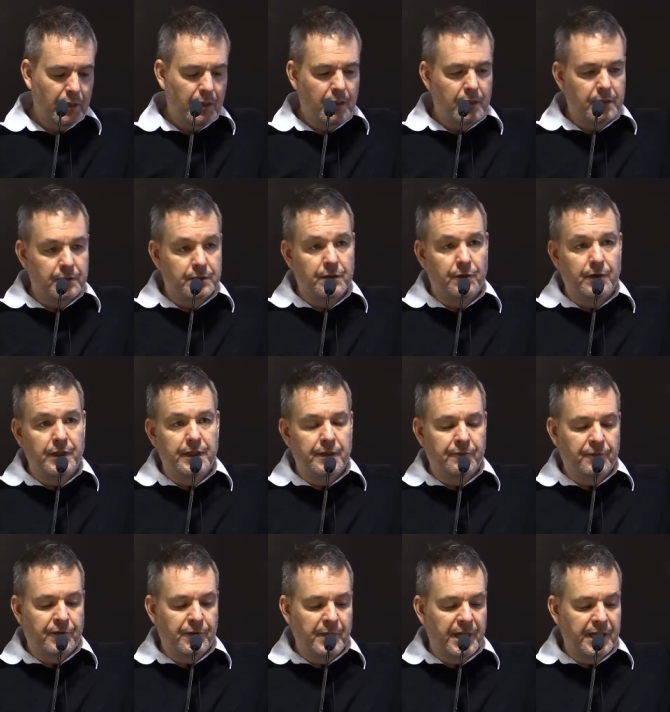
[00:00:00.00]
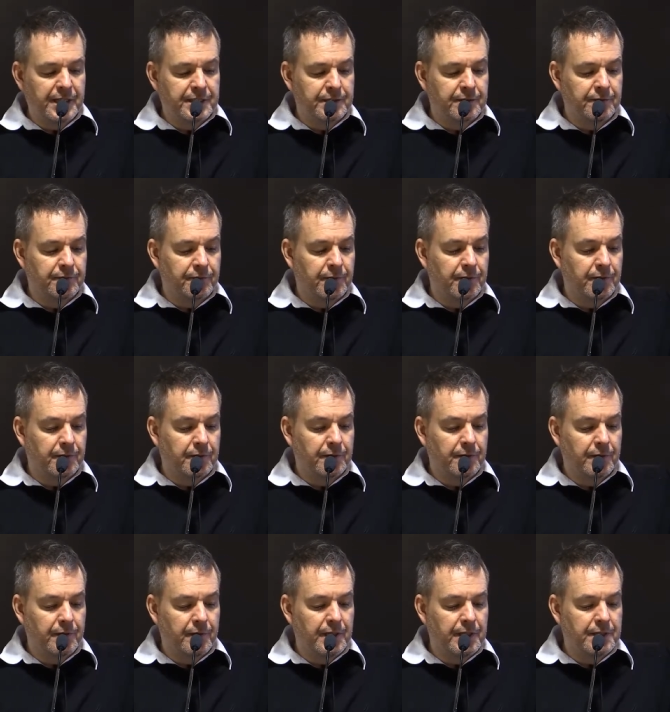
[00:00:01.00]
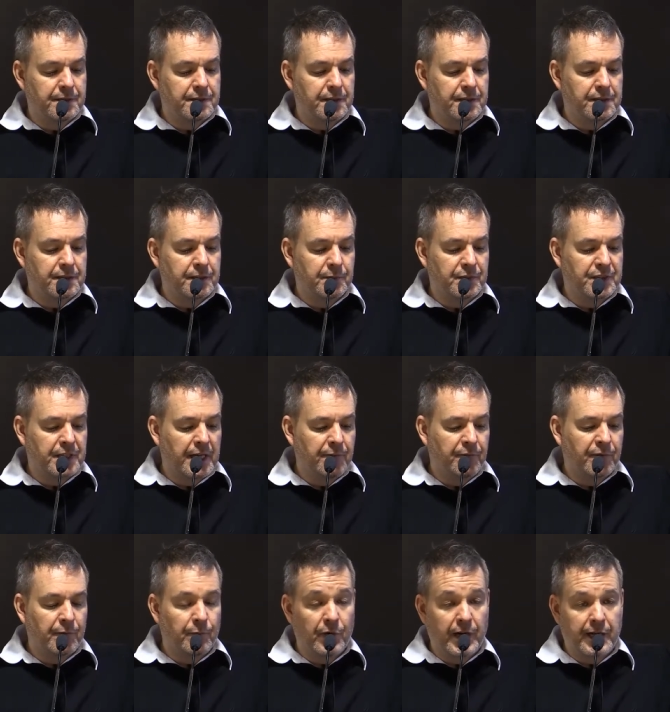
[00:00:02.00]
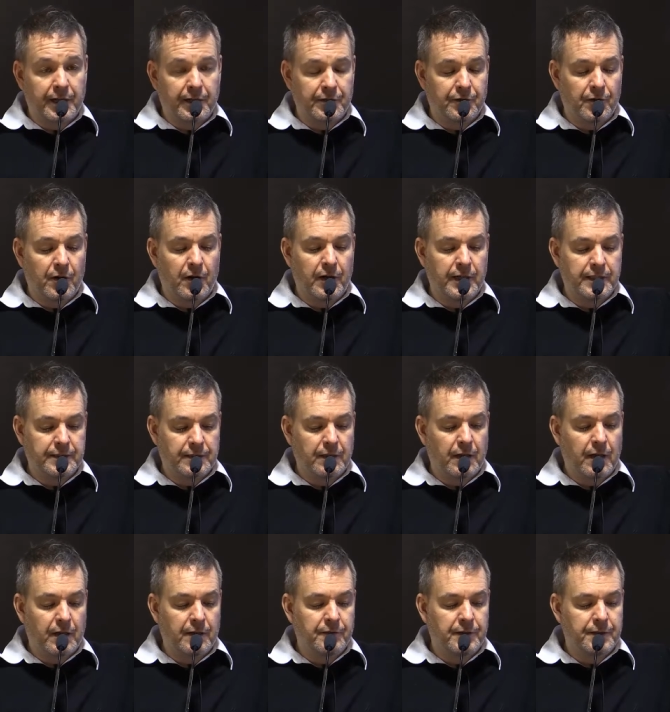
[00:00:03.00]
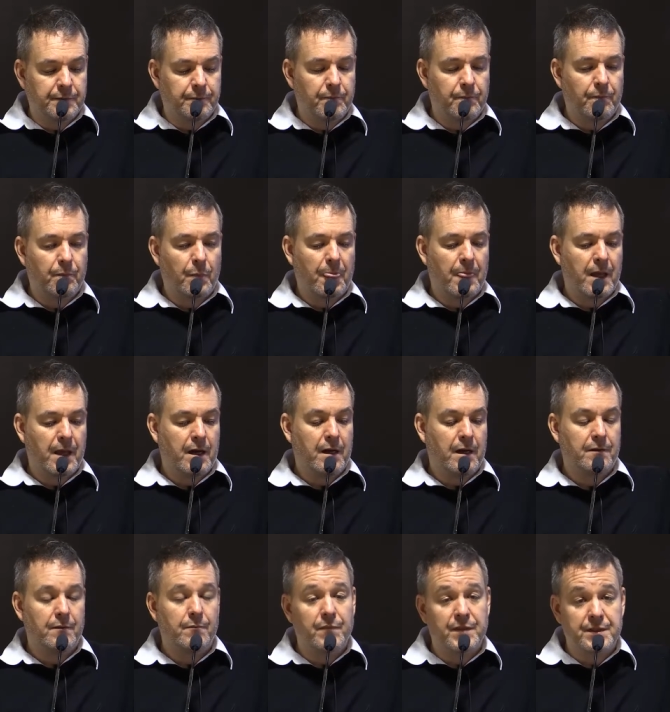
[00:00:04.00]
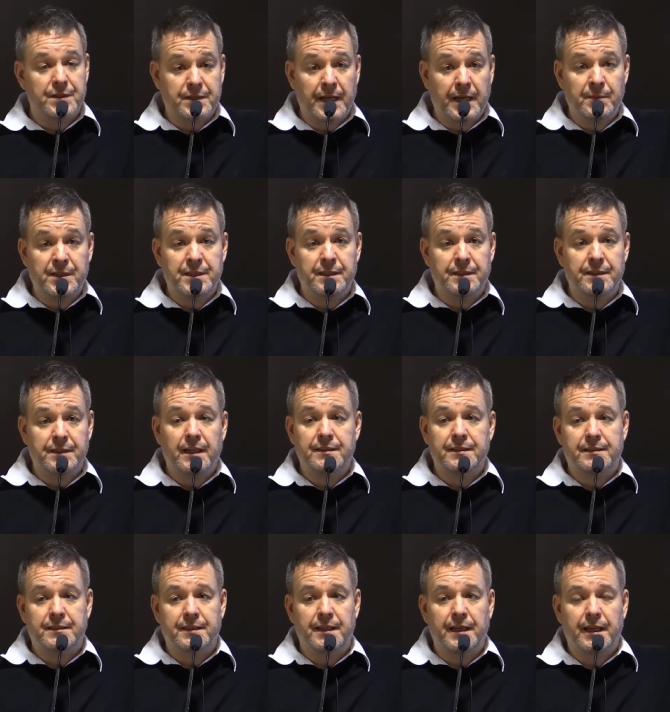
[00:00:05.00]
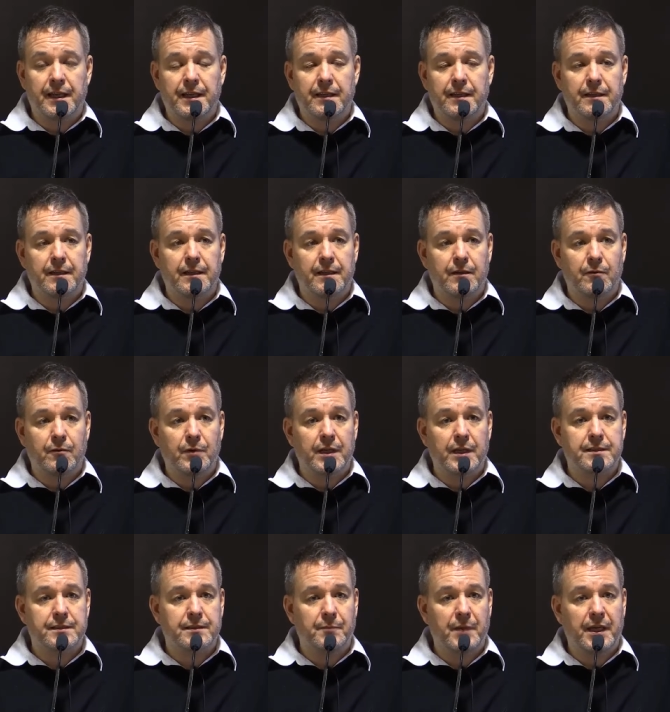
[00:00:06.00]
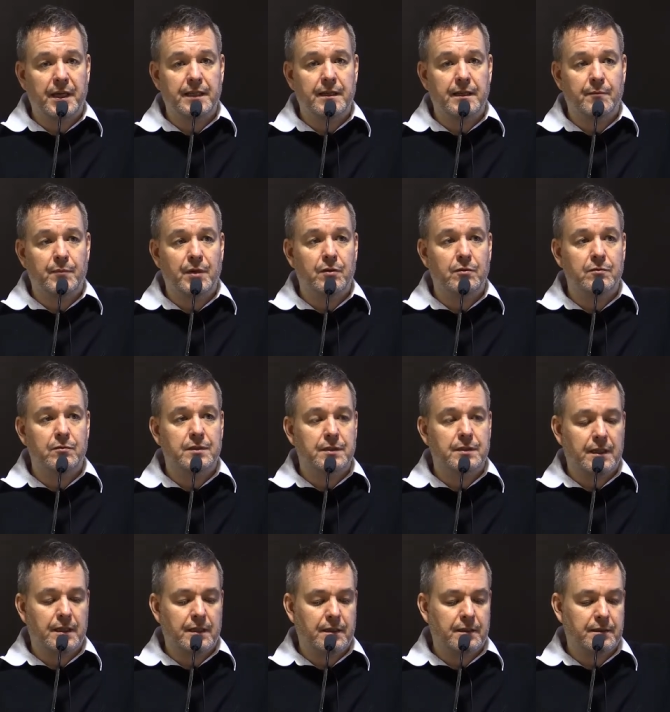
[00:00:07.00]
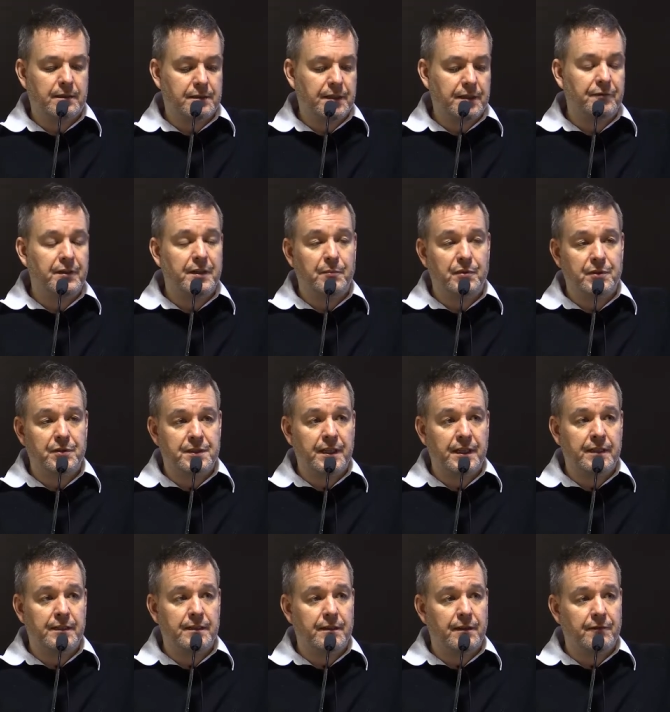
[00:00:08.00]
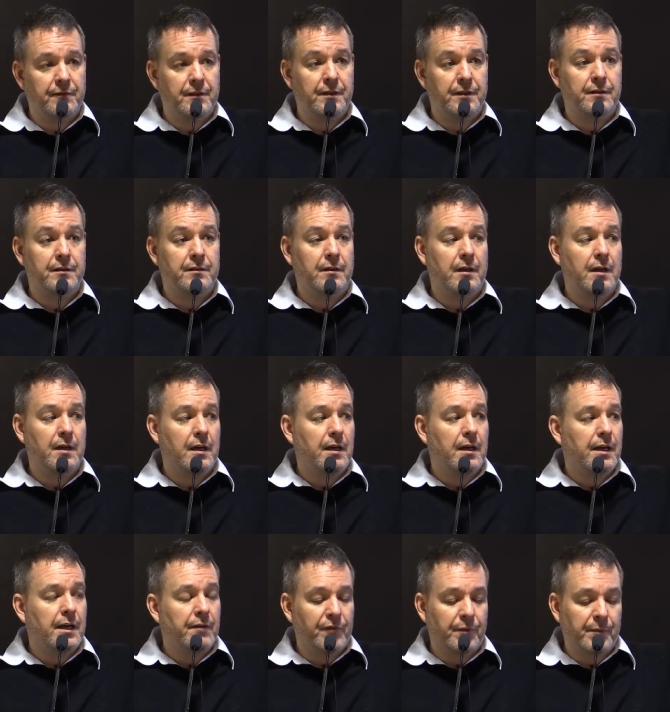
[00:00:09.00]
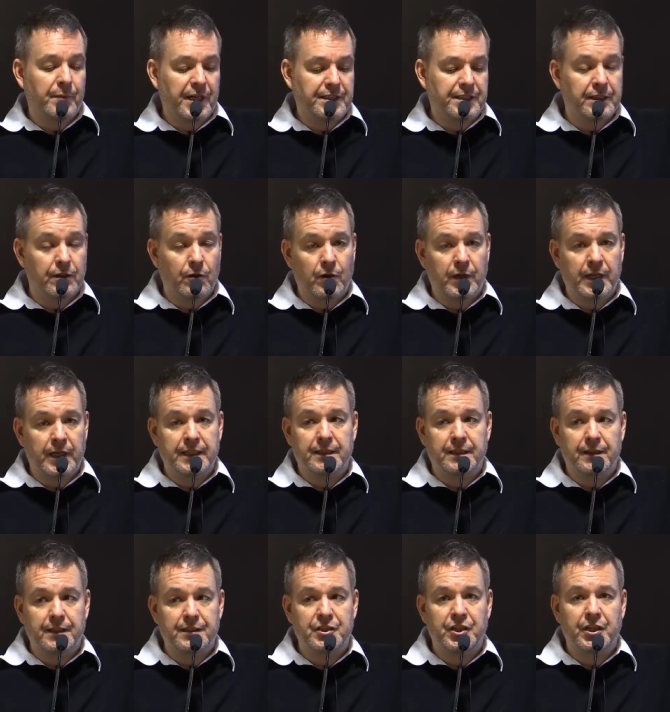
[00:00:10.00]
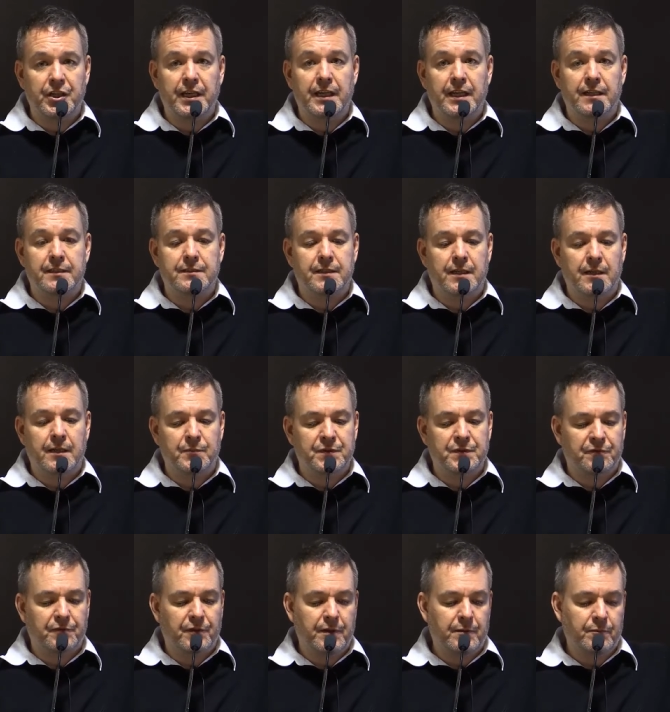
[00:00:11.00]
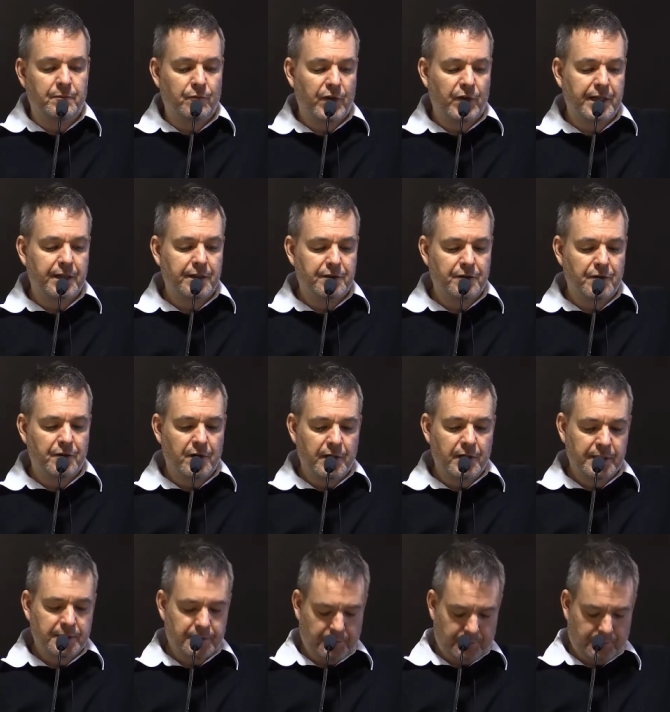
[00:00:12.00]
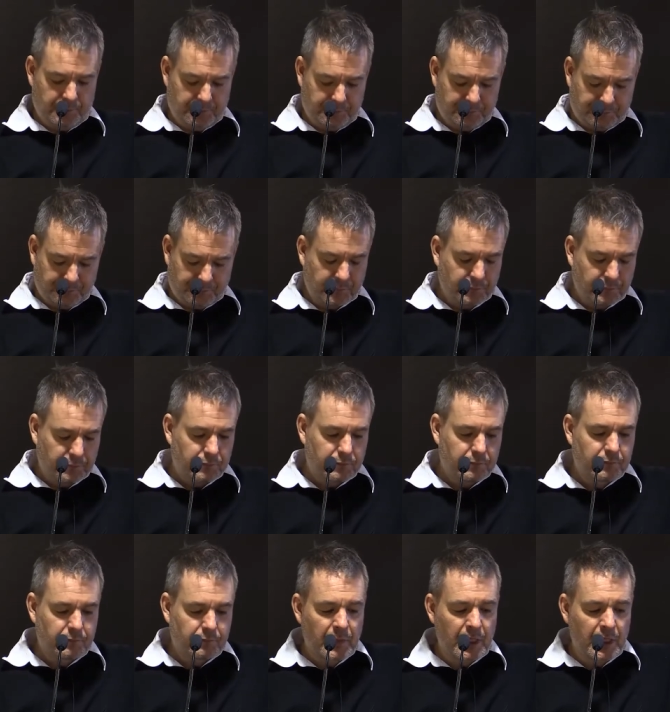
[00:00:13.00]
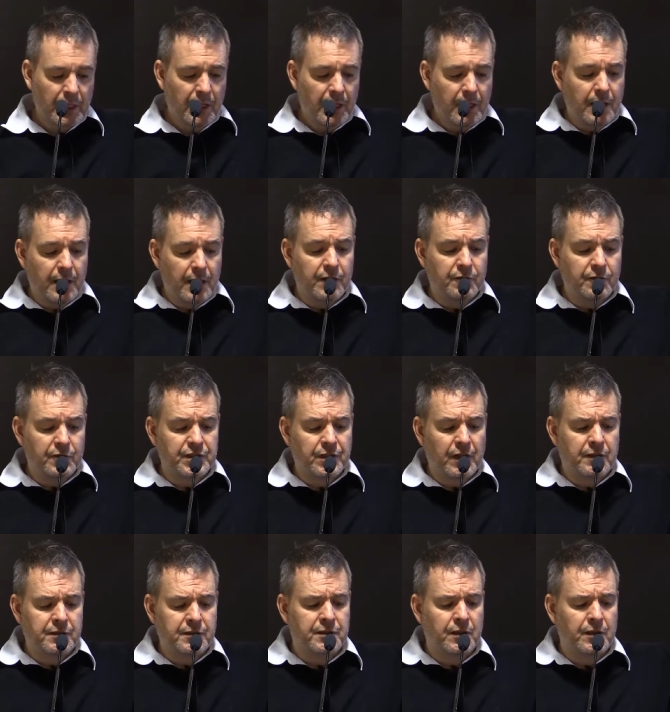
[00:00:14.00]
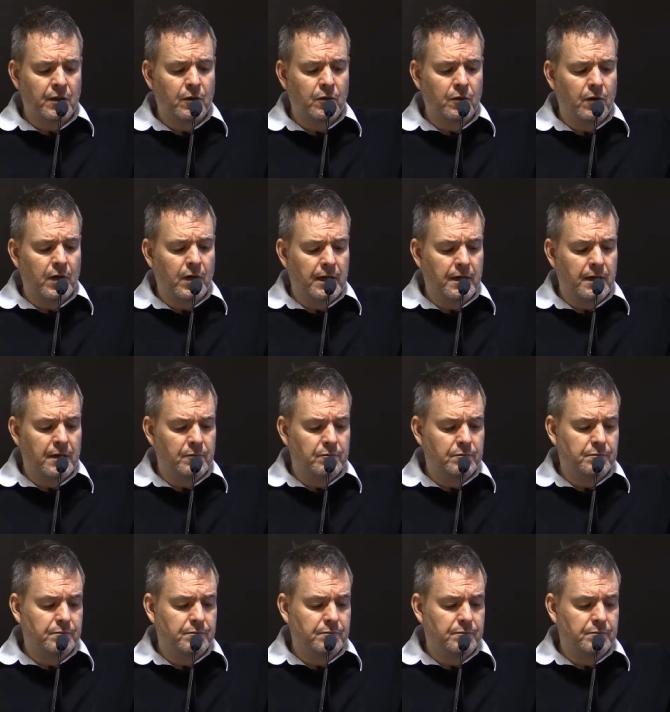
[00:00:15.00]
So the information for these systems came from record drawings, a lot of it. The same as it does today. We estimate about 70% of the information going into the GIS comes from record drawings. There was also